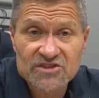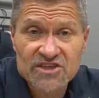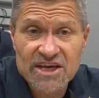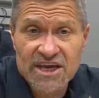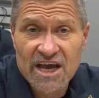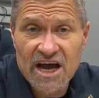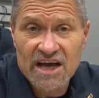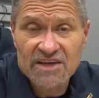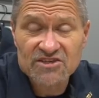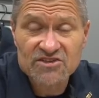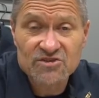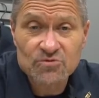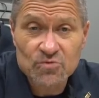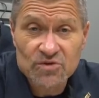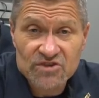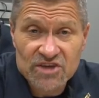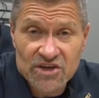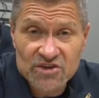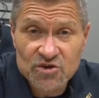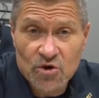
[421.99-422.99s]
kiosks,
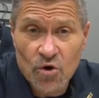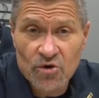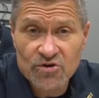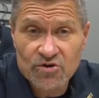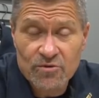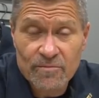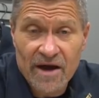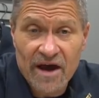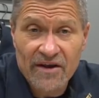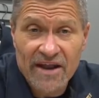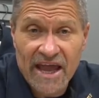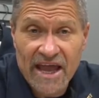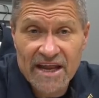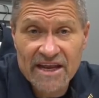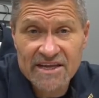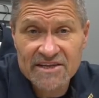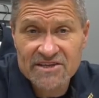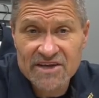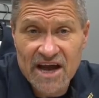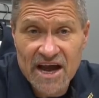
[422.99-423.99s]
which I told you about.
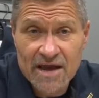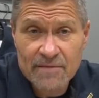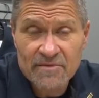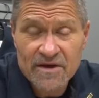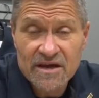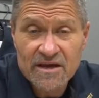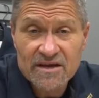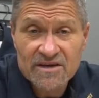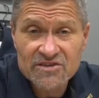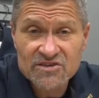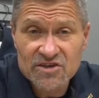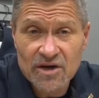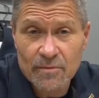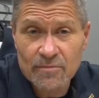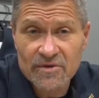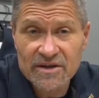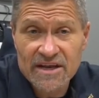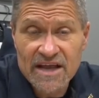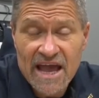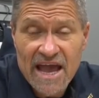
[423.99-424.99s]
Anytime
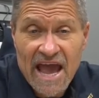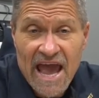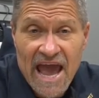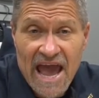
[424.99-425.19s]
someone